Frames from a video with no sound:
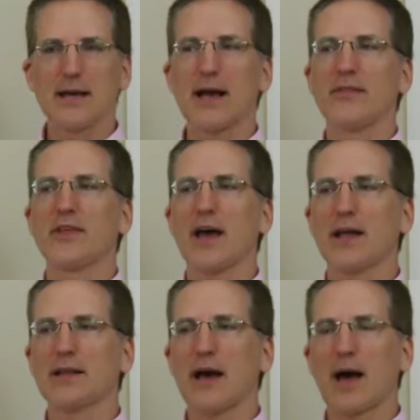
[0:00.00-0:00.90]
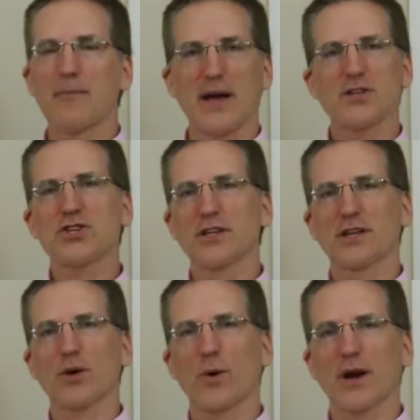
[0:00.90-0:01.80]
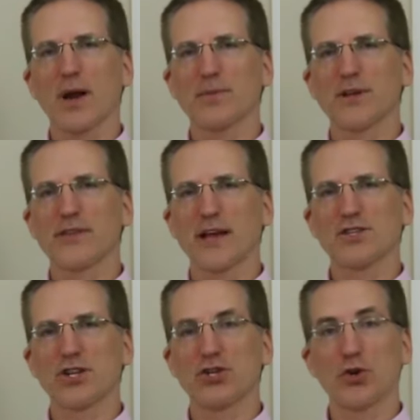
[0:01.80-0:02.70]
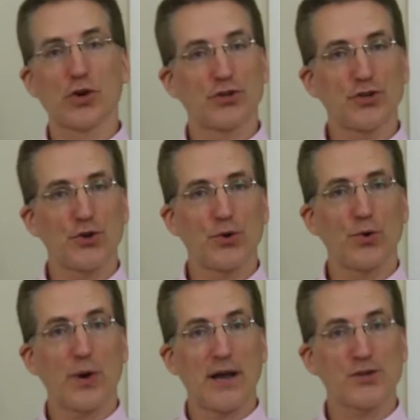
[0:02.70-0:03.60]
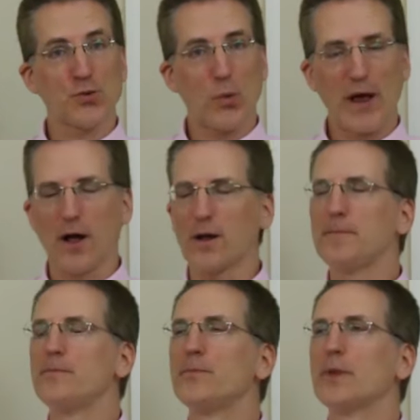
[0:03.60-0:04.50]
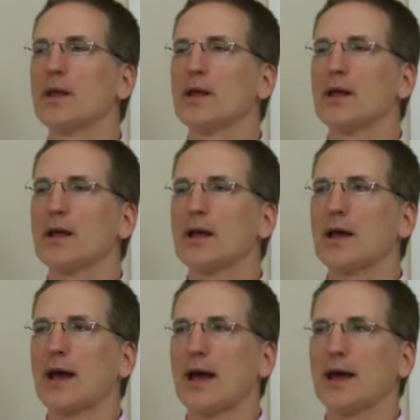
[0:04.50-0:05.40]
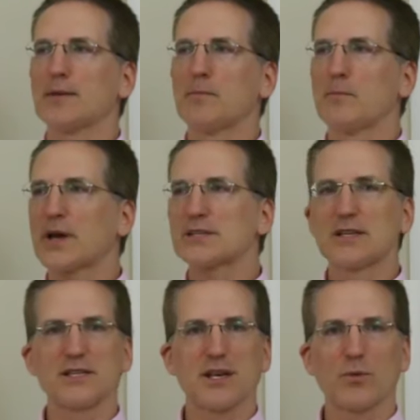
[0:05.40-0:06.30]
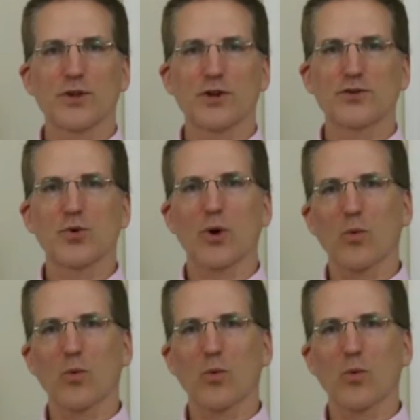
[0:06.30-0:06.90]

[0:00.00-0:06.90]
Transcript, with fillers: And then I mentioned that there were a couple of things that you could do as well and mix these in with your tour.